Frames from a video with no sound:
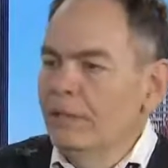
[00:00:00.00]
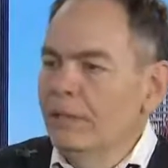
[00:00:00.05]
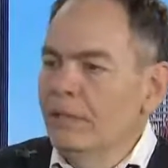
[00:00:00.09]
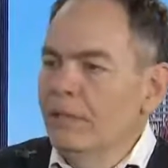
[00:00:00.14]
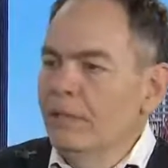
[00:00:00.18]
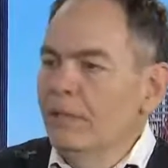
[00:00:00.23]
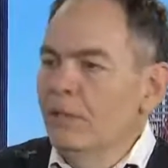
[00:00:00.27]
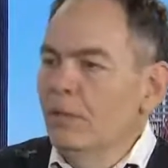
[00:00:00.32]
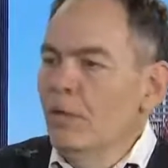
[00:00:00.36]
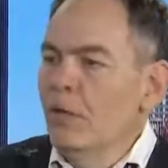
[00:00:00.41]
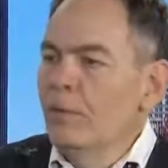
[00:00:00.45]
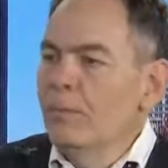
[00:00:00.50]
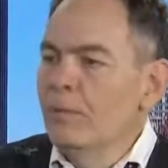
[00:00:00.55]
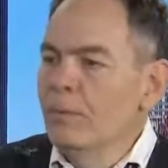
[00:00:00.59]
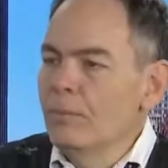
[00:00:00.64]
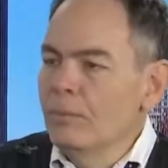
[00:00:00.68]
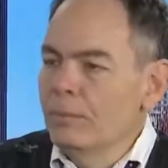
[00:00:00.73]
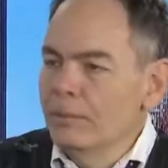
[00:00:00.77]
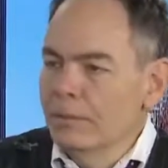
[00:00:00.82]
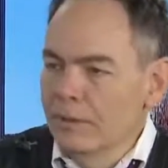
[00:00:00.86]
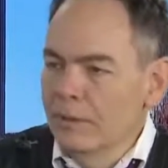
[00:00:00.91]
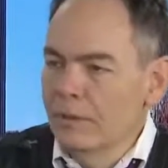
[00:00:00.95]

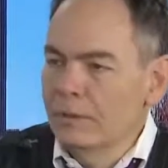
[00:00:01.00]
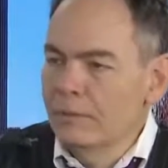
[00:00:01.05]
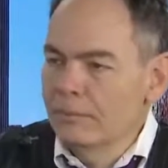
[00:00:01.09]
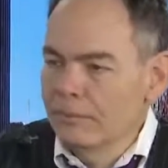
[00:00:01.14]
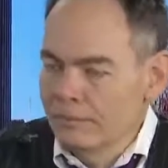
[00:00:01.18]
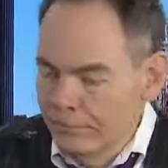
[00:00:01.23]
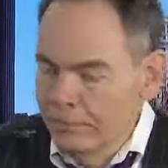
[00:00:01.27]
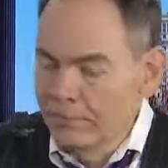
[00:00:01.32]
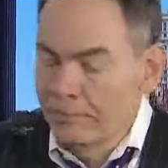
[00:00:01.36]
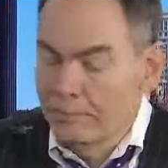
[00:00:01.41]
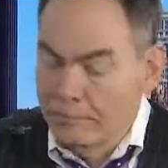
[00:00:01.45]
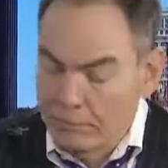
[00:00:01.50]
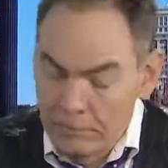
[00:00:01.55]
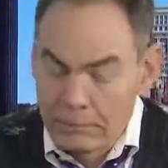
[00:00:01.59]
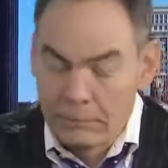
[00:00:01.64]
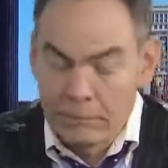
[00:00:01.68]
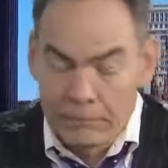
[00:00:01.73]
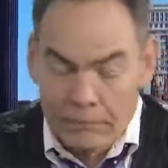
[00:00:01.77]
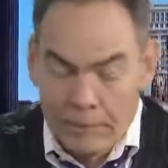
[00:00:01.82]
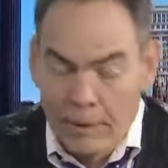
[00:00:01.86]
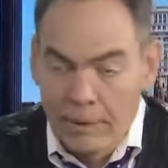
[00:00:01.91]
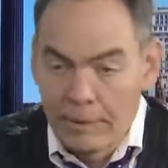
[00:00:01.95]
the
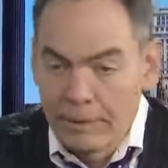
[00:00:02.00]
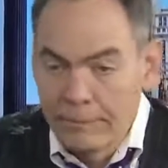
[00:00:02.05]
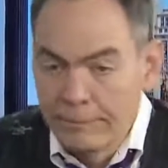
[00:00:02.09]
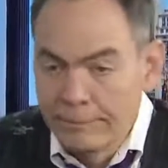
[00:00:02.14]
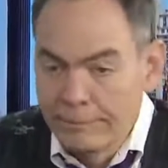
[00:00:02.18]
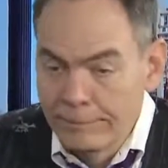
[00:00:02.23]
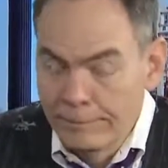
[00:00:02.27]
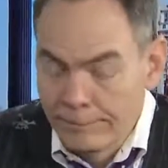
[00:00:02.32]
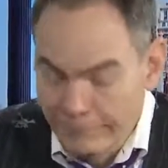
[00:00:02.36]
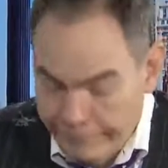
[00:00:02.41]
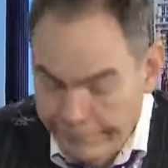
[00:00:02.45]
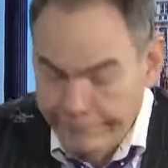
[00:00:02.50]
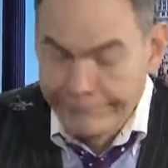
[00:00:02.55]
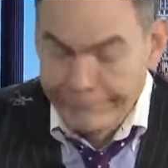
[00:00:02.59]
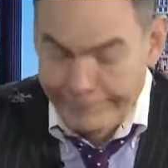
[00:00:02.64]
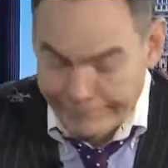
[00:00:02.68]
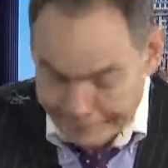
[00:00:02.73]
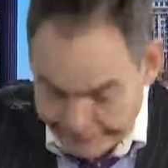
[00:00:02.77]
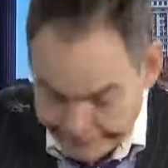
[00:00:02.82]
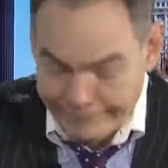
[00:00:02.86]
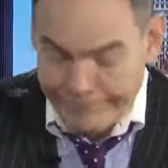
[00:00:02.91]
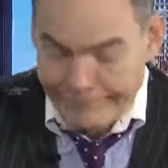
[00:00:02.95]
reason is,
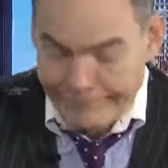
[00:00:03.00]
Maxwell, is